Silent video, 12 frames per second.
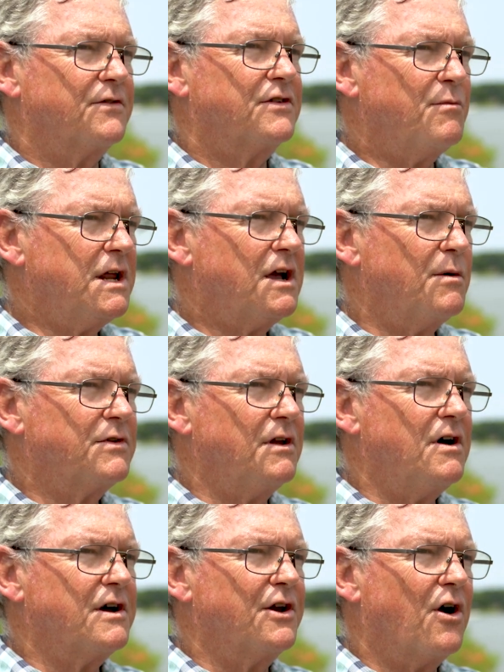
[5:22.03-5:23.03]
if somebody comes
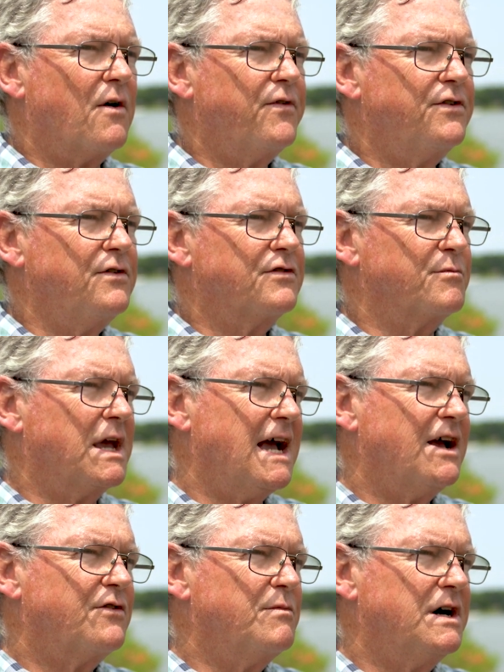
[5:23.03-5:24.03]
along and offers you some
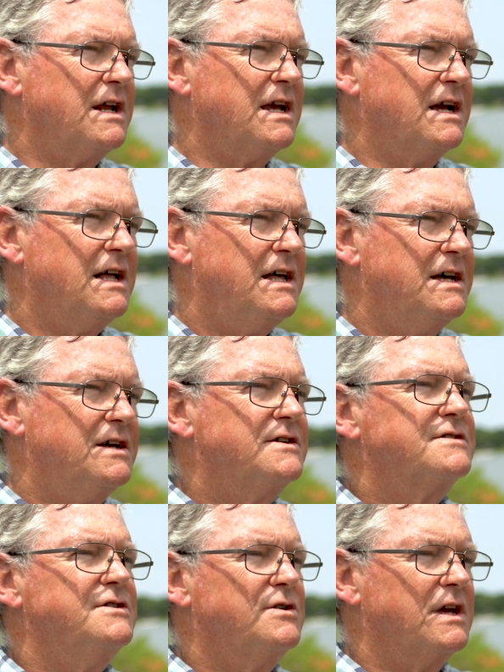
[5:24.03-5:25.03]
cash money
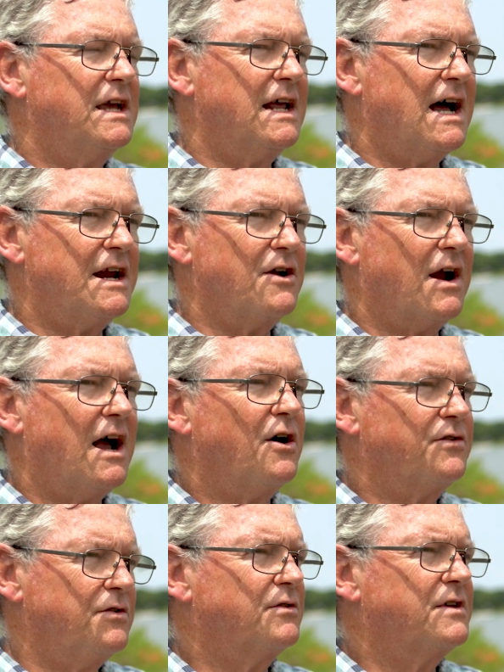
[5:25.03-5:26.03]
so you can get out of your
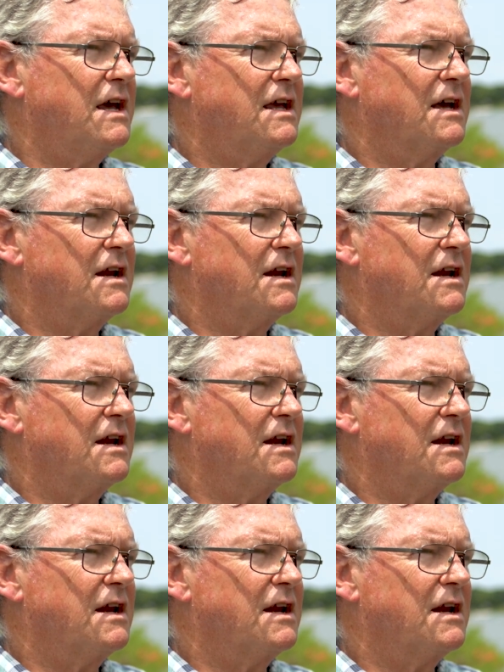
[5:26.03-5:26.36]
house, you'll take